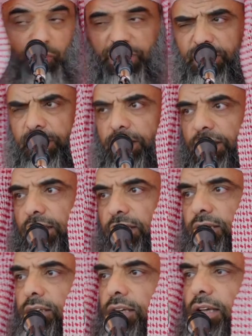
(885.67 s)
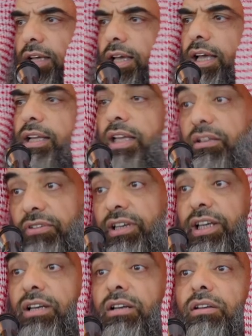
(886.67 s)
weakening and giving
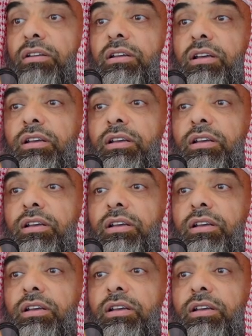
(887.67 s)
in